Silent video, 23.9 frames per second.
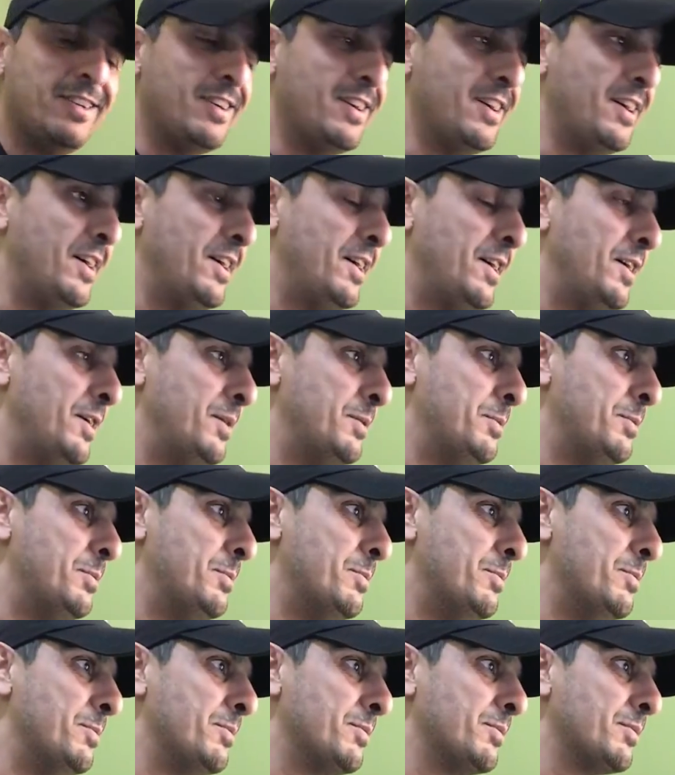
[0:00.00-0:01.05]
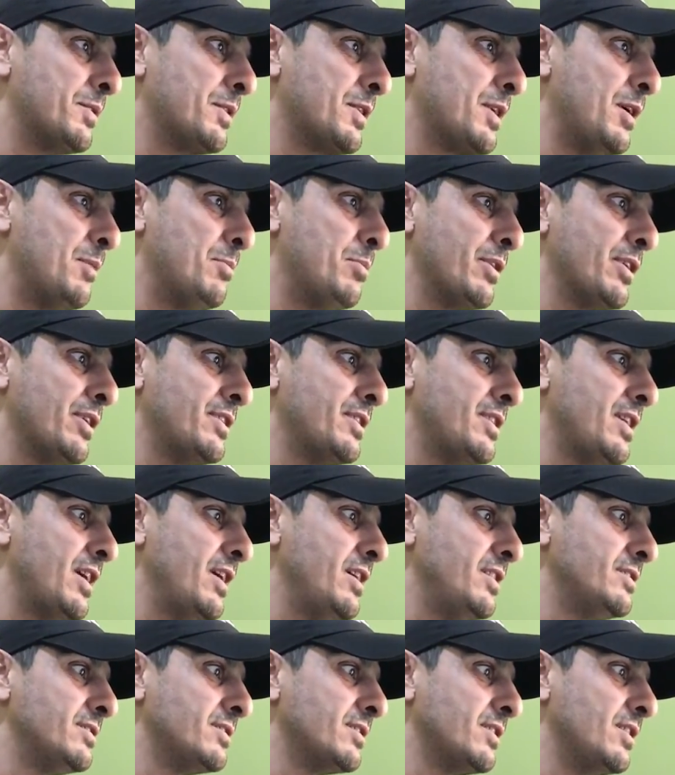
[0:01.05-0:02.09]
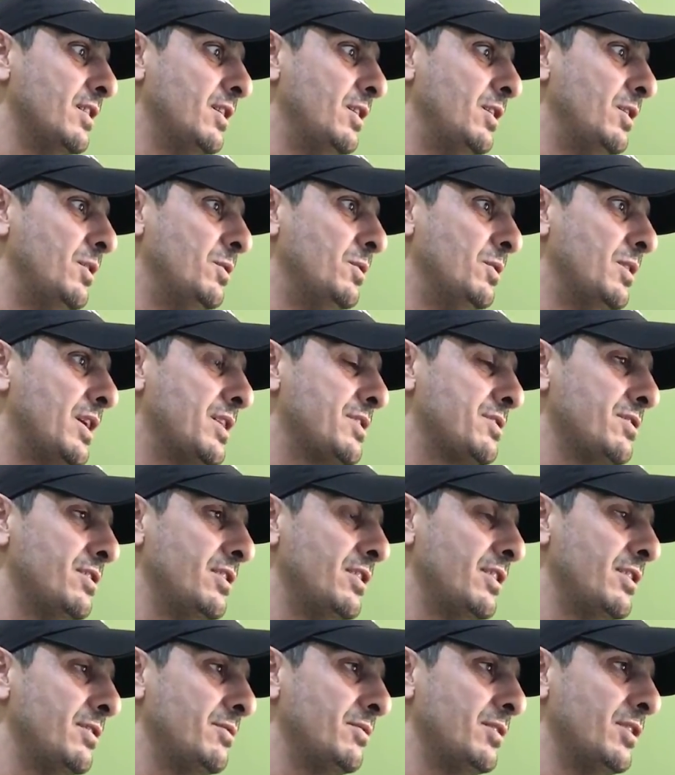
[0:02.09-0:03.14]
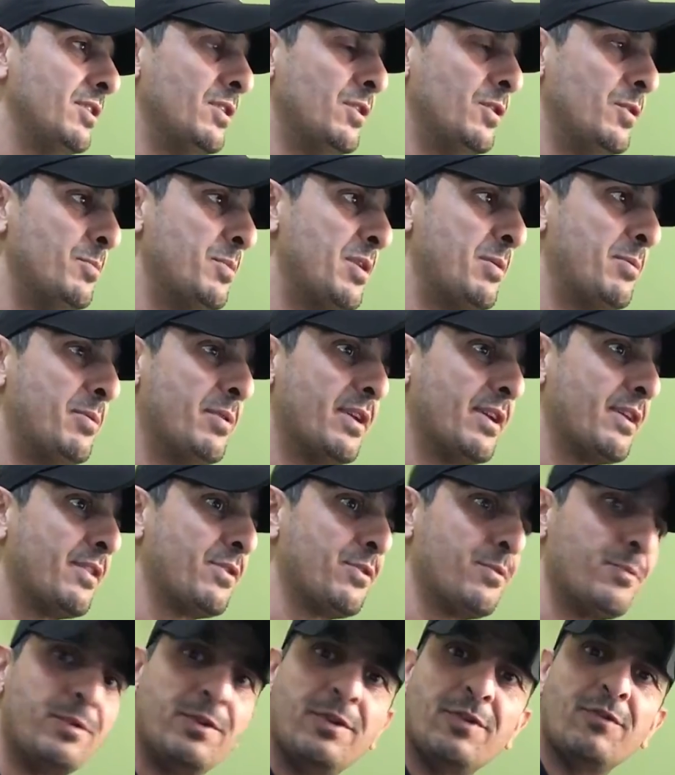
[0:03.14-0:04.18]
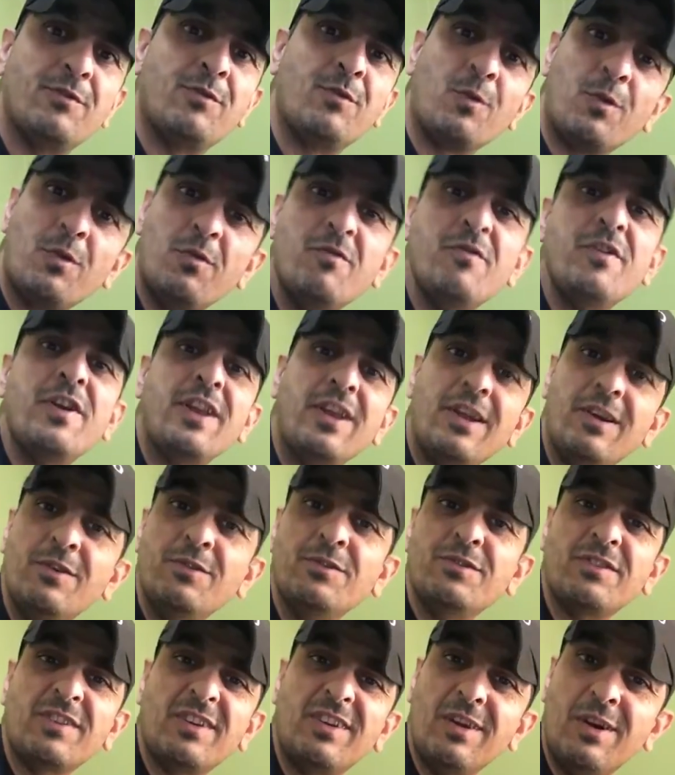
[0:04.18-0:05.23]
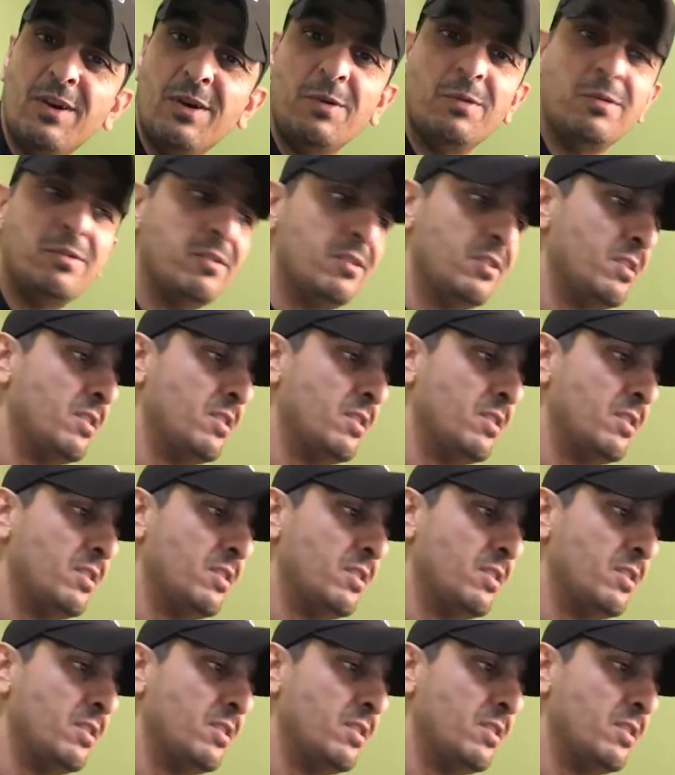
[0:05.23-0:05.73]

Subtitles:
A couple of days ago, actually, maybe like 3 or 4 videos ago,